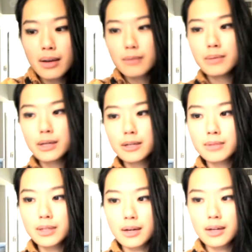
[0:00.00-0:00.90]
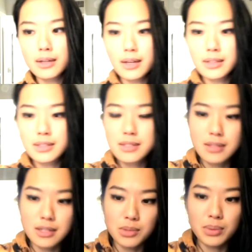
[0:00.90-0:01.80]
but regardless,
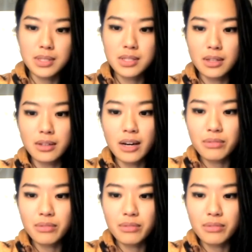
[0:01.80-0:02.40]
this was still not